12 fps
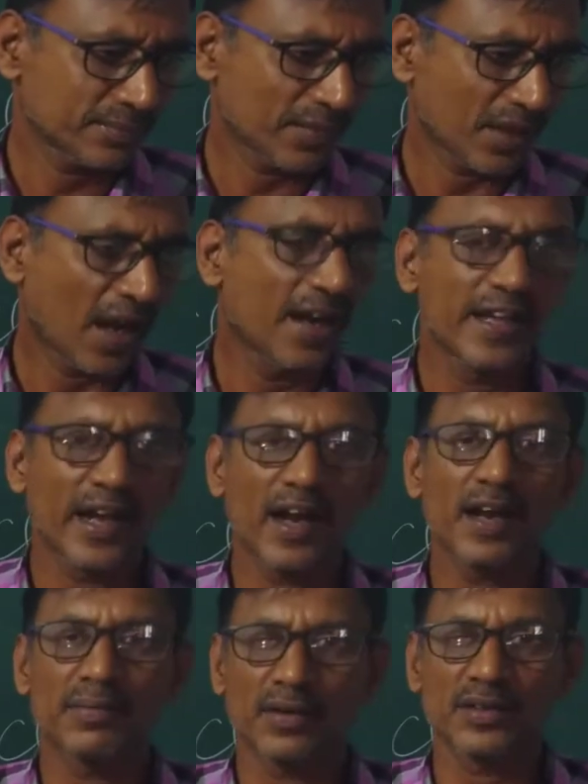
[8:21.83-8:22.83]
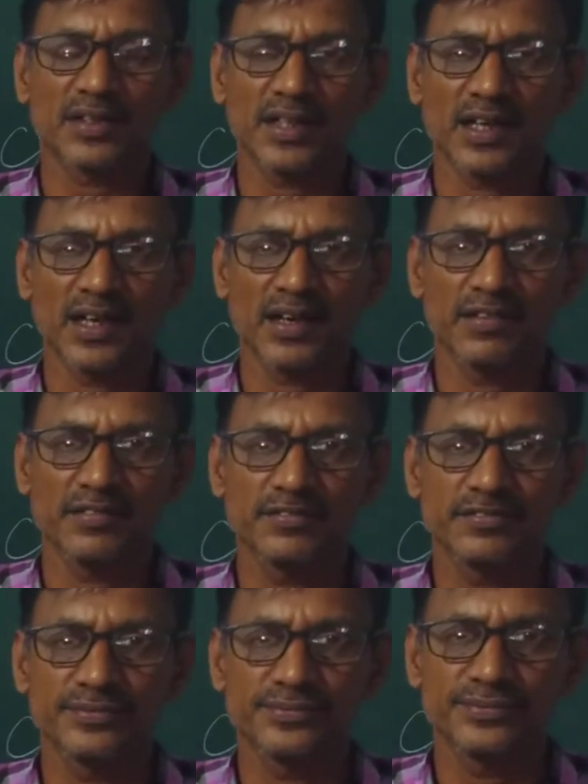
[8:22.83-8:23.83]
idea about the
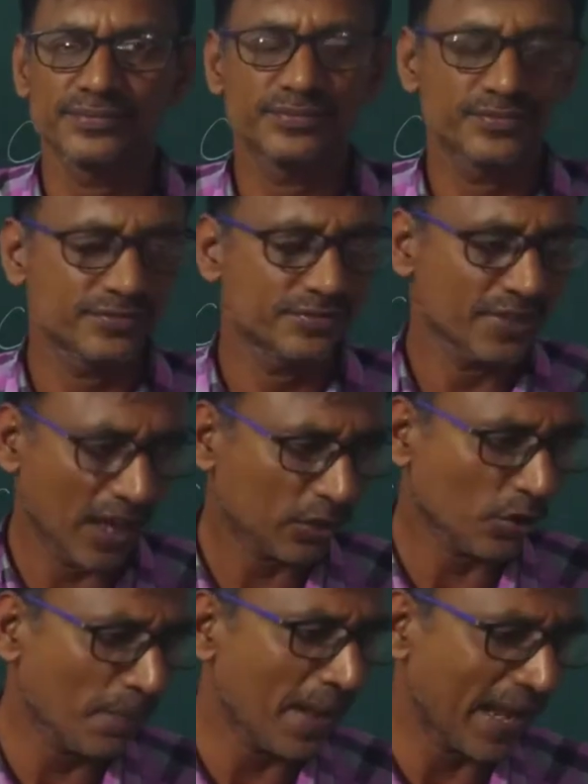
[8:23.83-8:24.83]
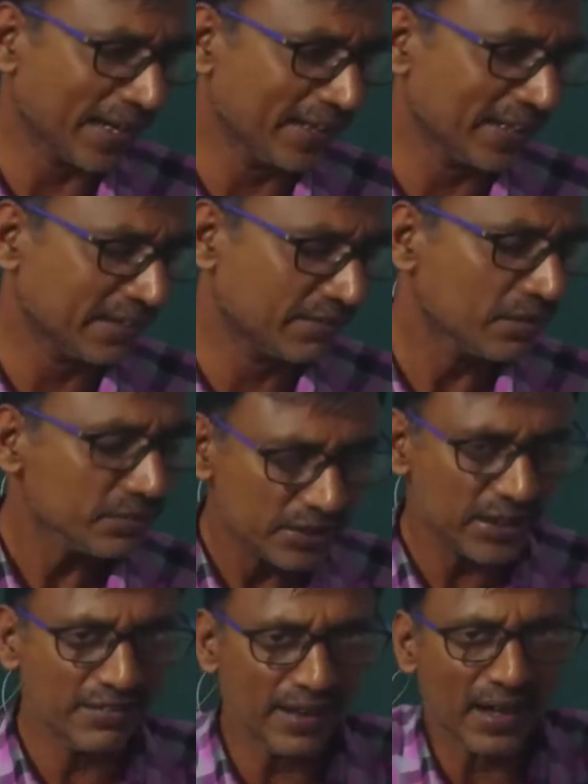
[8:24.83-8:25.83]
electromagnetic wave.
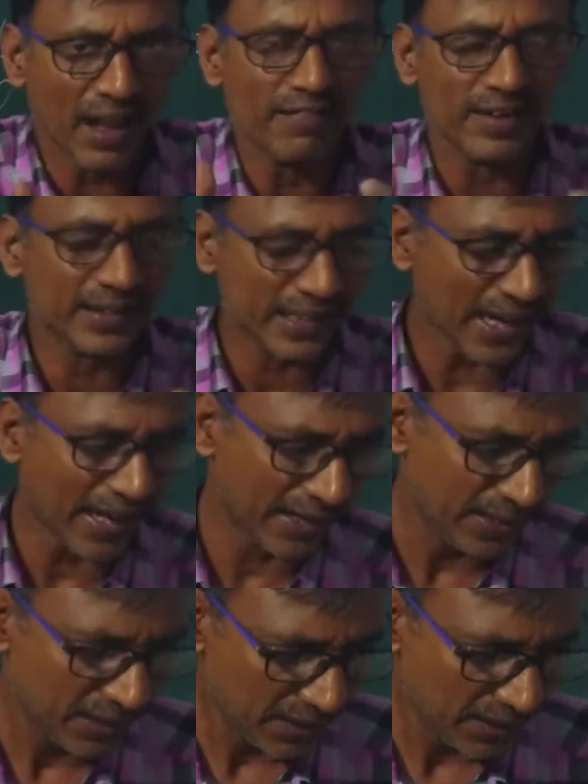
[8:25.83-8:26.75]
Even I will try